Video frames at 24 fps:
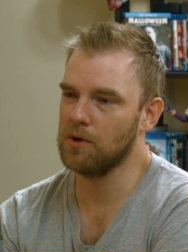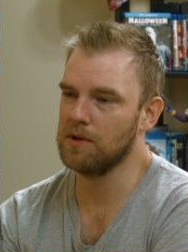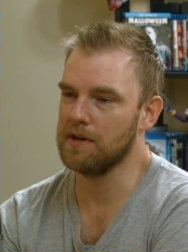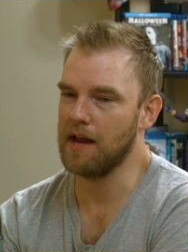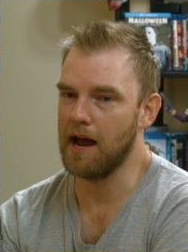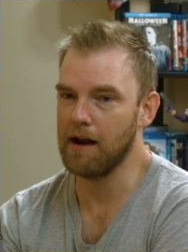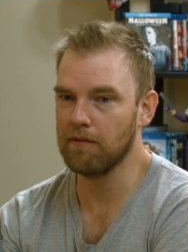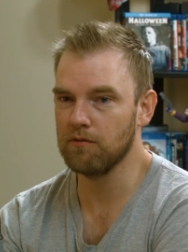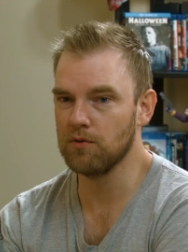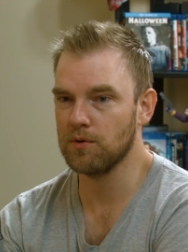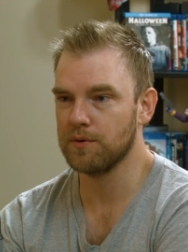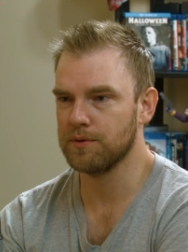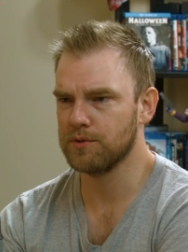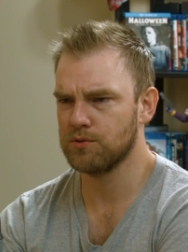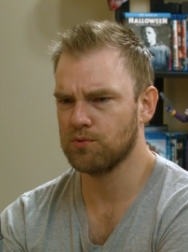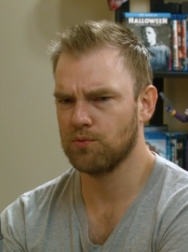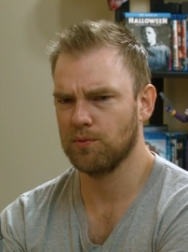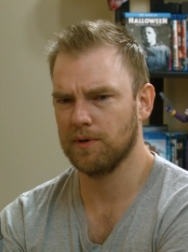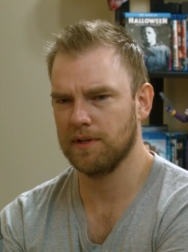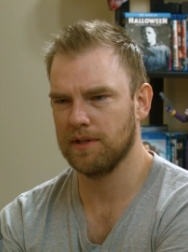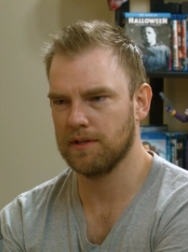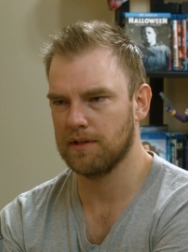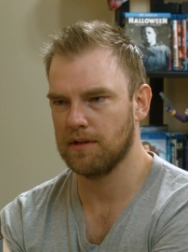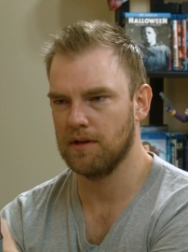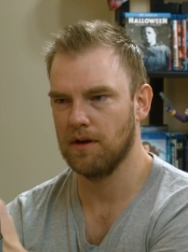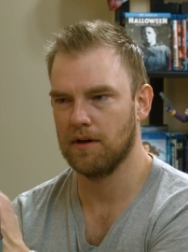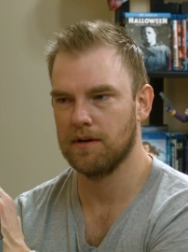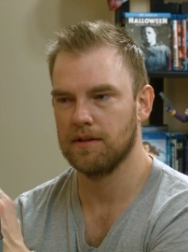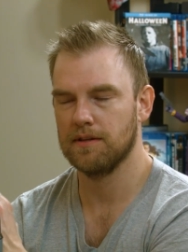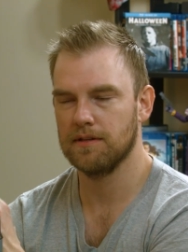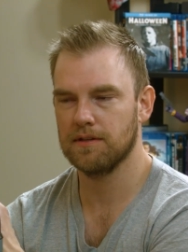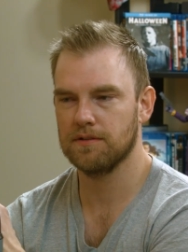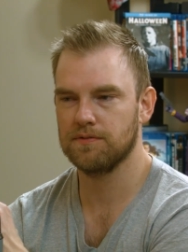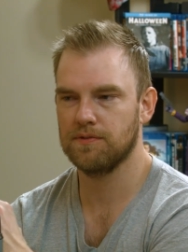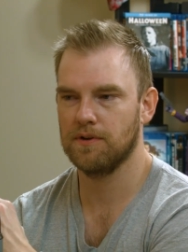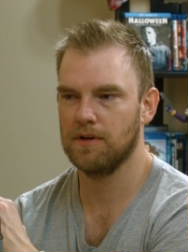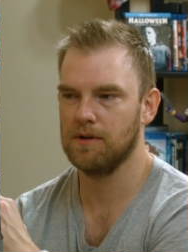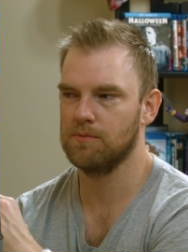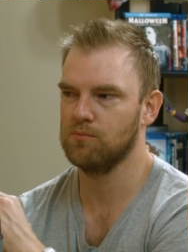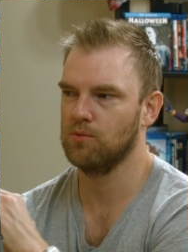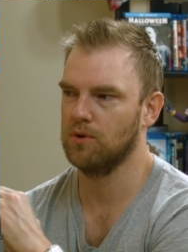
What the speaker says: and everyone was really good in this film.